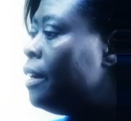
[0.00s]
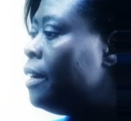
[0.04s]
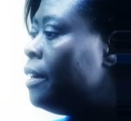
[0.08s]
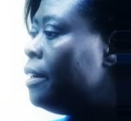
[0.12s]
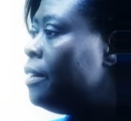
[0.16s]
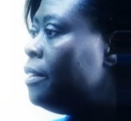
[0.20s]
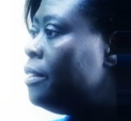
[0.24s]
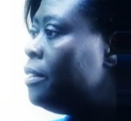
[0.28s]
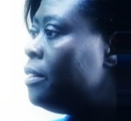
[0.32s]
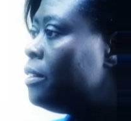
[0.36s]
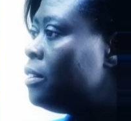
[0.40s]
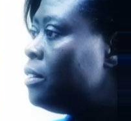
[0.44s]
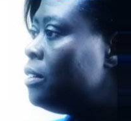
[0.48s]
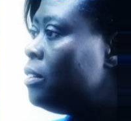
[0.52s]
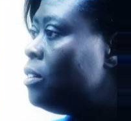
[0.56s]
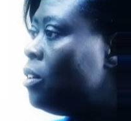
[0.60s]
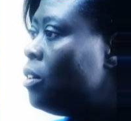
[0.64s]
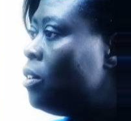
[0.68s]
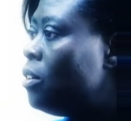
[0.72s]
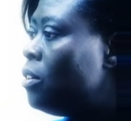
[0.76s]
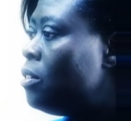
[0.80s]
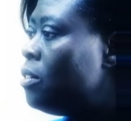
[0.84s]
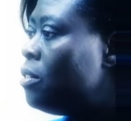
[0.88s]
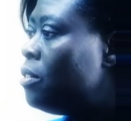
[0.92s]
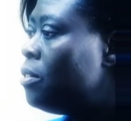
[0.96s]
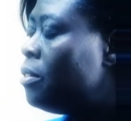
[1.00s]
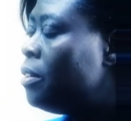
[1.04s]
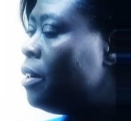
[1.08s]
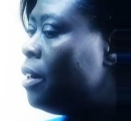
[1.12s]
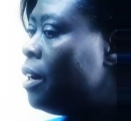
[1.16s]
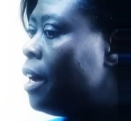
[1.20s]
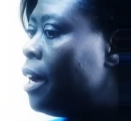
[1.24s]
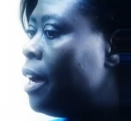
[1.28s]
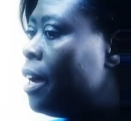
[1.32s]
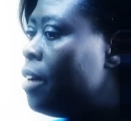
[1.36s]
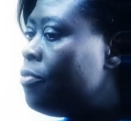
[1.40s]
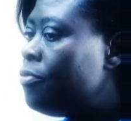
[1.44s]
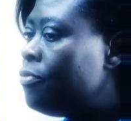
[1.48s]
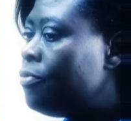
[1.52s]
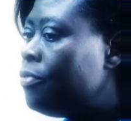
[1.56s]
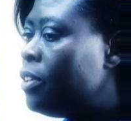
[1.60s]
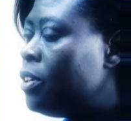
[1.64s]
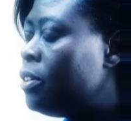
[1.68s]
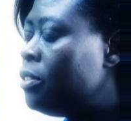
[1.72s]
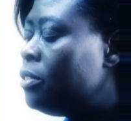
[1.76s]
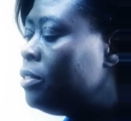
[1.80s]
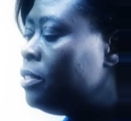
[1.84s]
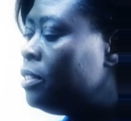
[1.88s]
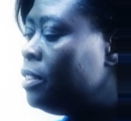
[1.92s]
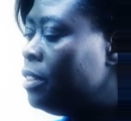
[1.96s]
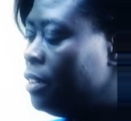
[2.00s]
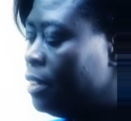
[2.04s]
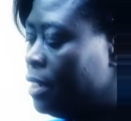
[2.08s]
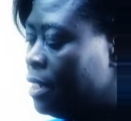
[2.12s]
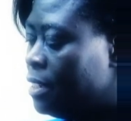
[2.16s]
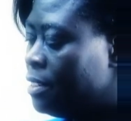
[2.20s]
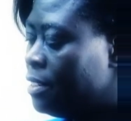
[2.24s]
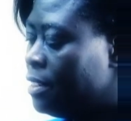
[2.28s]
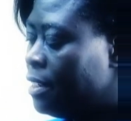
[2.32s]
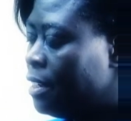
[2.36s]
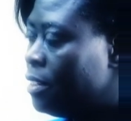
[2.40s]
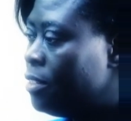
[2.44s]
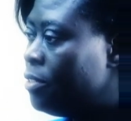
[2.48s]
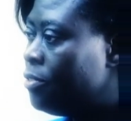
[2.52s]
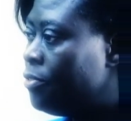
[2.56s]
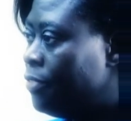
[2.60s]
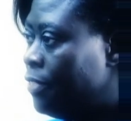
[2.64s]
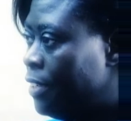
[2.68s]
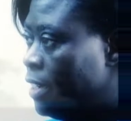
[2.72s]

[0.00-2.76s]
And I found, you know, I started to